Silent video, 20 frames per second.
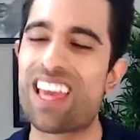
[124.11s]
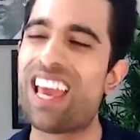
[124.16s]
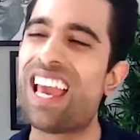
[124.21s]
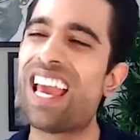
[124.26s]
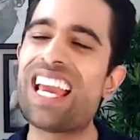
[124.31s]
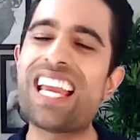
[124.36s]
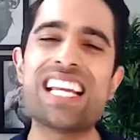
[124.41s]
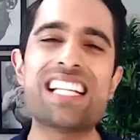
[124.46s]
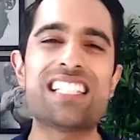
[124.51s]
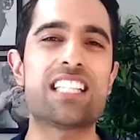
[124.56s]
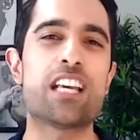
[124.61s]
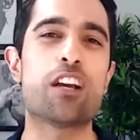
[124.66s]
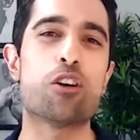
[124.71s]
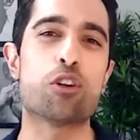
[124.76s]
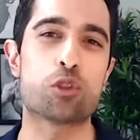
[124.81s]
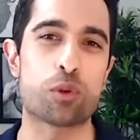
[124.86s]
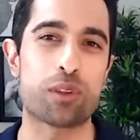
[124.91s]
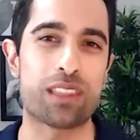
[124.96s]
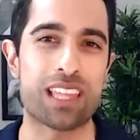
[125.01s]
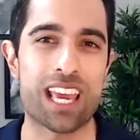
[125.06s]
He
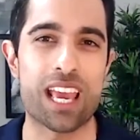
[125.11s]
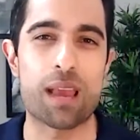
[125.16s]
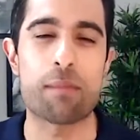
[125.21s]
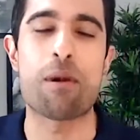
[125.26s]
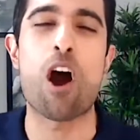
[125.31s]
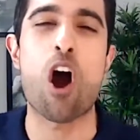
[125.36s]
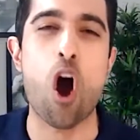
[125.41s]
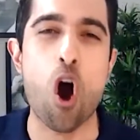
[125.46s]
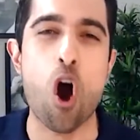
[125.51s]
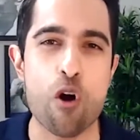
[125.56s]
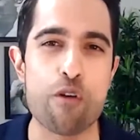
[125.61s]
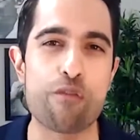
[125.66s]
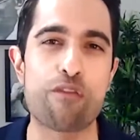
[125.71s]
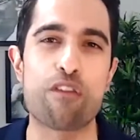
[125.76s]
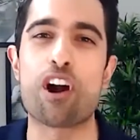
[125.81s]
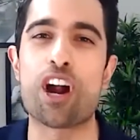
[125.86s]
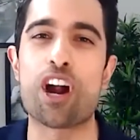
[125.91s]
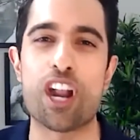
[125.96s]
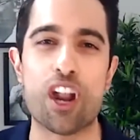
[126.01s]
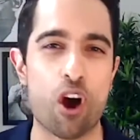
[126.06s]
deals with him
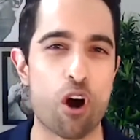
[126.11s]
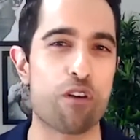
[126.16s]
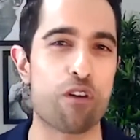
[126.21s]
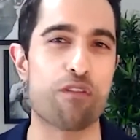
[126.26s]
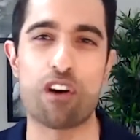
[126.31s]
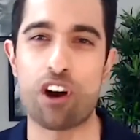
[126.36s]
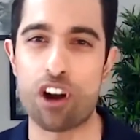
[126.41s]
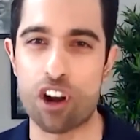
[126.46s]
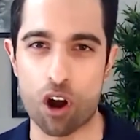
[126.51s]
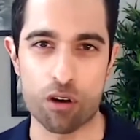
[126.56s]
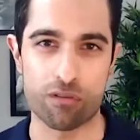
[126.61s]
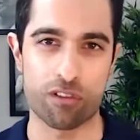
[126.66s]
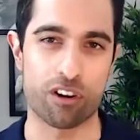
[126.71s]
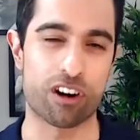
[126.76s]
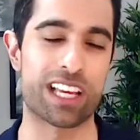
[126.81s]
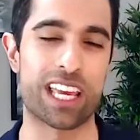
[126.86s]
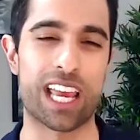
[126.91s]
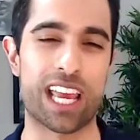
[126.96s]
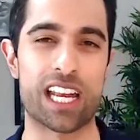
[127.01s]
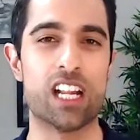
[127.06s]
over and over and over
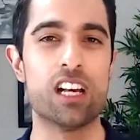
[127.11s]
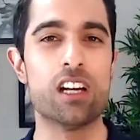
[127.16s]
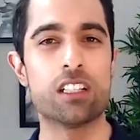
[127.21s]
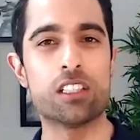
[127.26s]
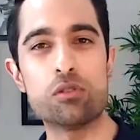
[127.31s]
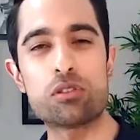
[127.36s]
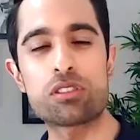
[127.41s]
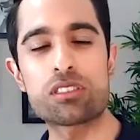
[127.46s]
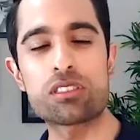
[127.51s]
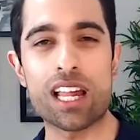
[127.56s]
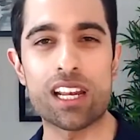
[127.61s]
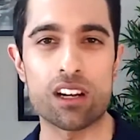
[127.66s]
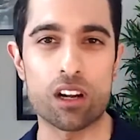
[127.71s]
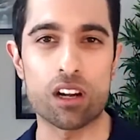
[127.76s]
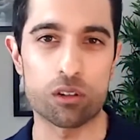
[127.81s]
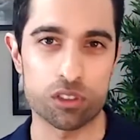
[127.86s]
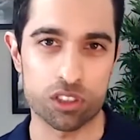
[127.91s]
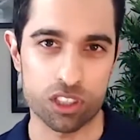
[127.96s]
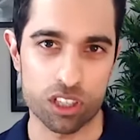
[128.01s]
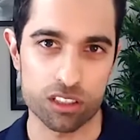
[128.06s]
again. You stand
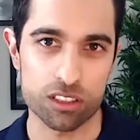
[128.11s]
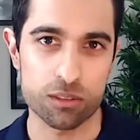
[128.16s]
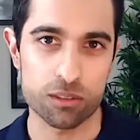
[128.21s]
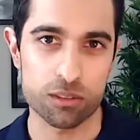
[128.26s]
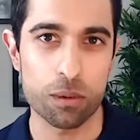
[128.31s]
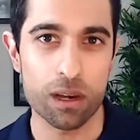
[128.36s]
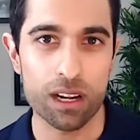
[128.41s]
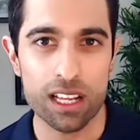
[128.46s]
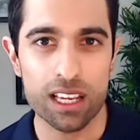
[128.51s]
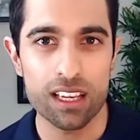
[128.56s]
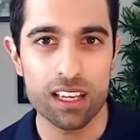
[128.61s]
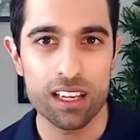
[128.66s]
no chance, buddy.